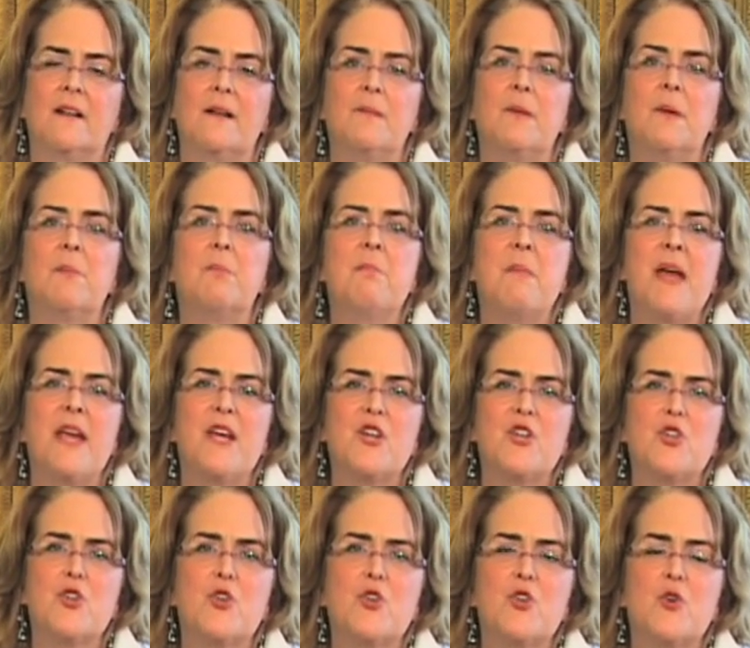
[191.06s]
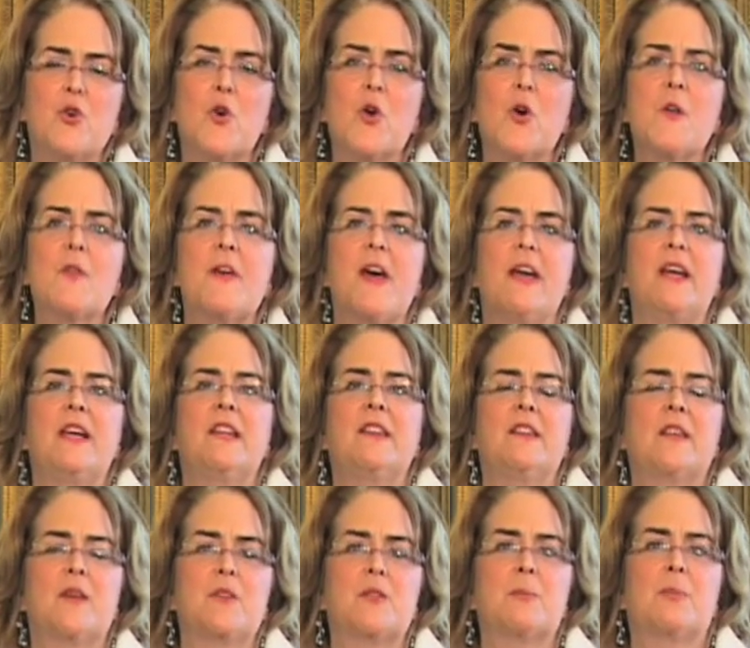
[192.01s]
But make sure they get
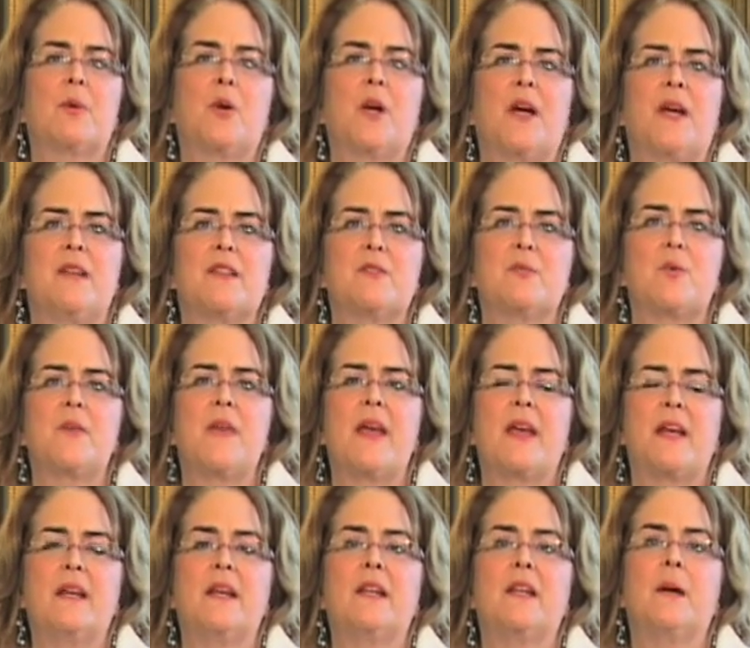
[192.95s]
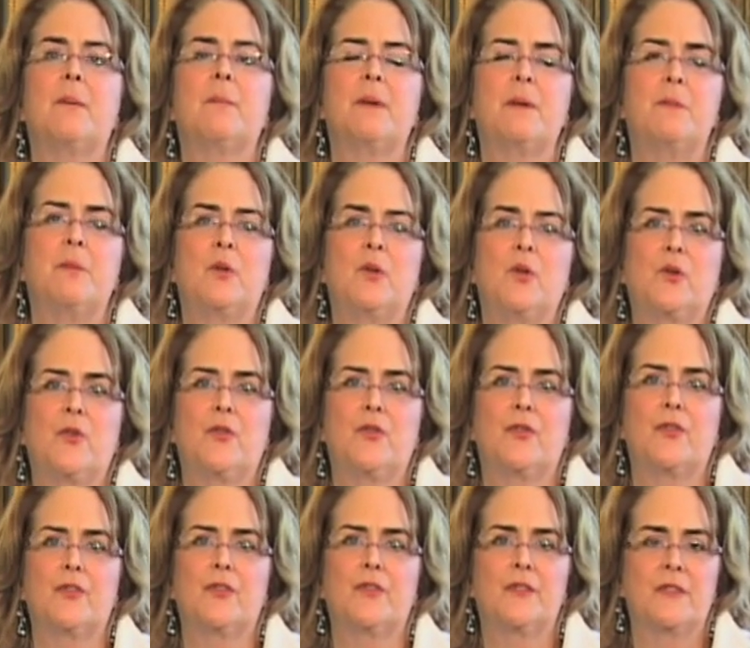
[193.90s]
those breaks where they can get up and
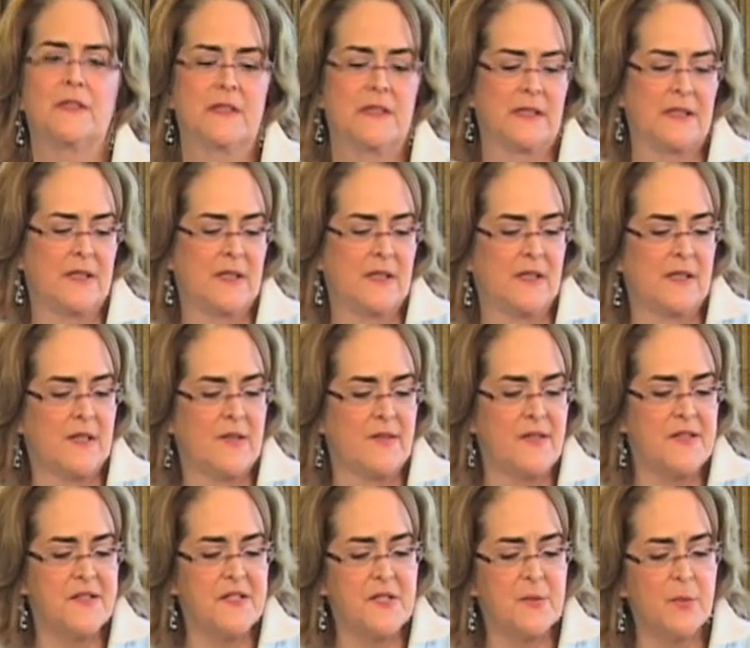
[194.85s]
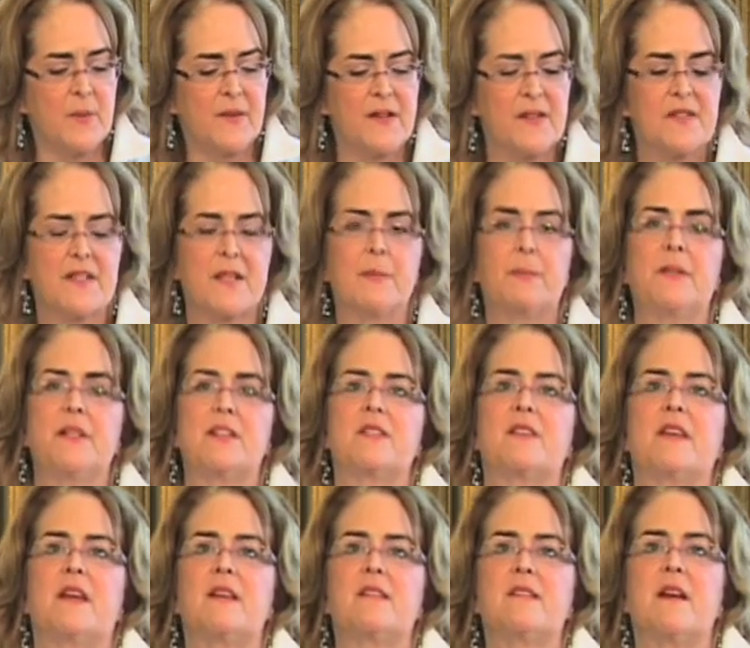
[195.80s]
move. This is one of the simplest
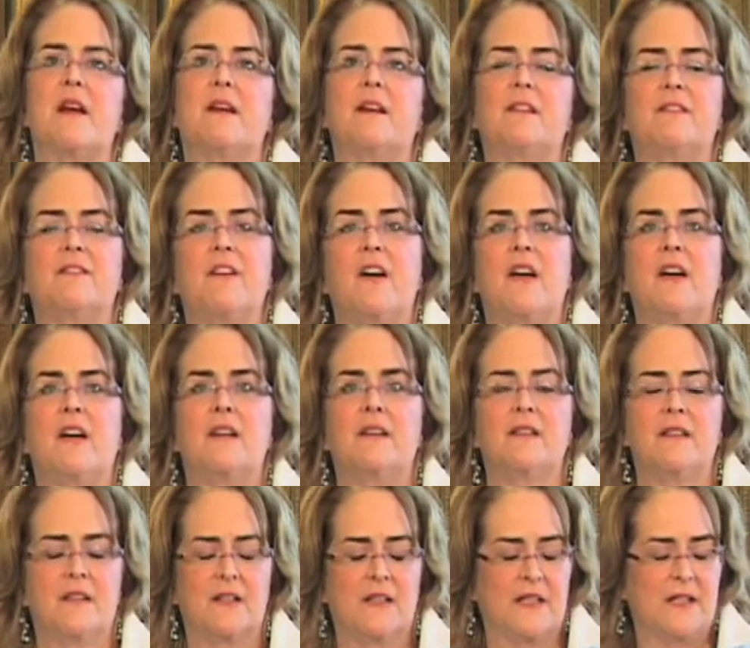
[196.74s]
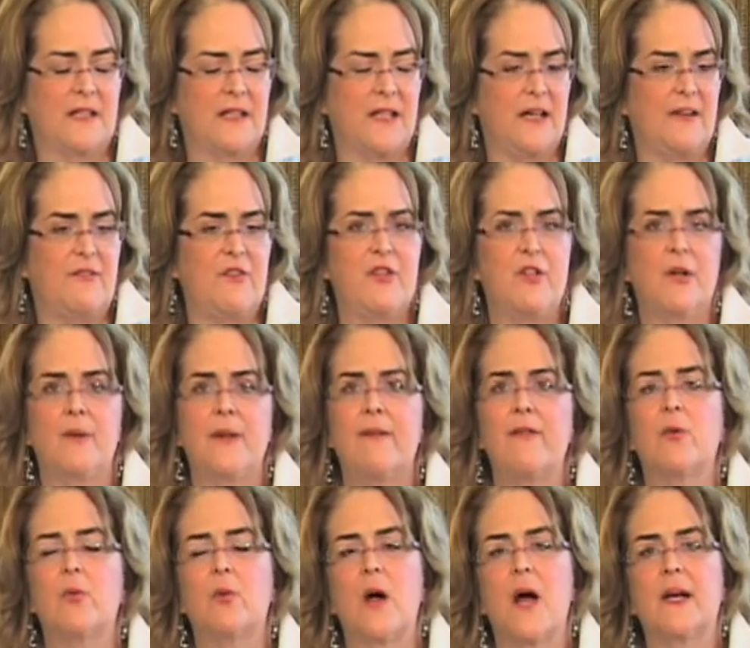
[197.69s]
things I can find. If you don't have
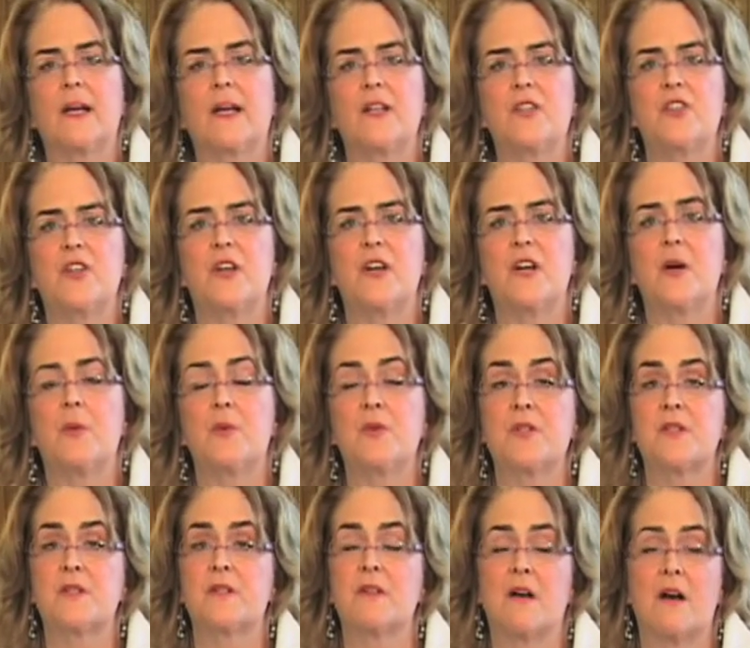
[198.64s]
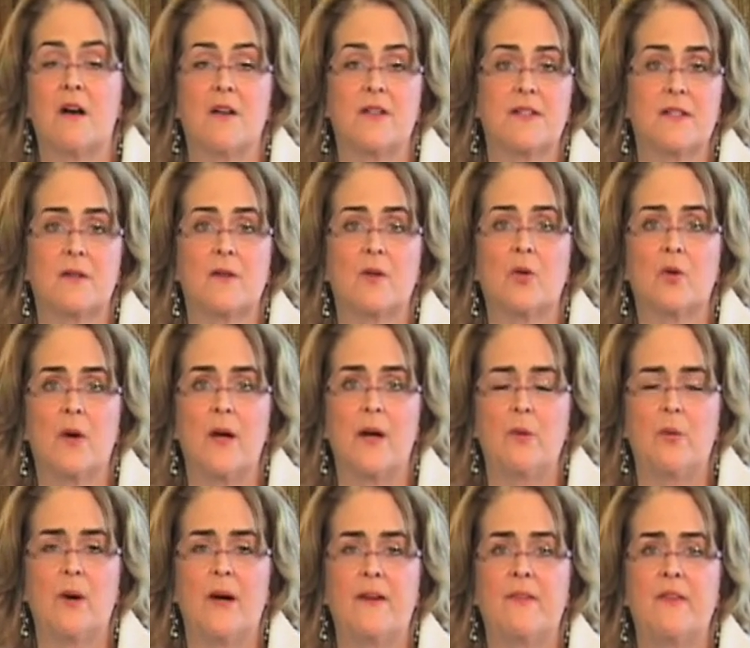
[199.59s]
a rocking chair, which is also a great
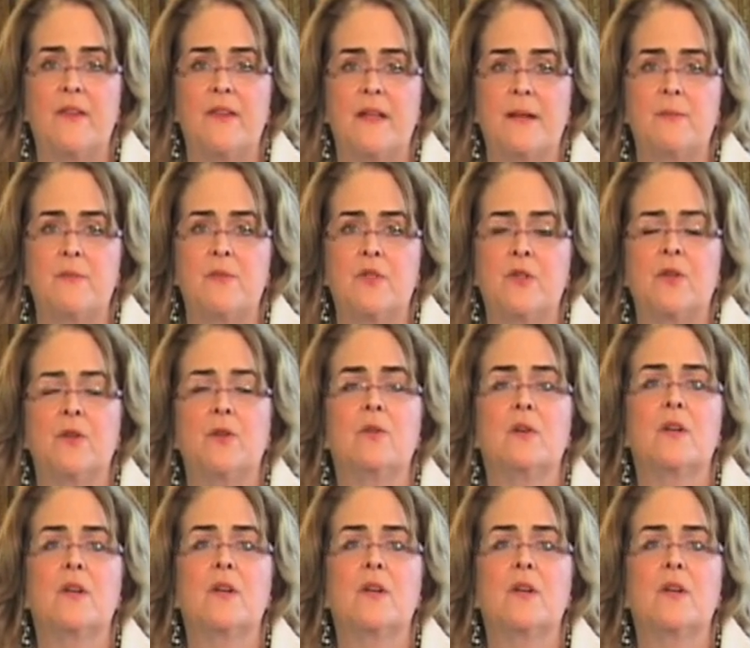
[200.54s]
way for them to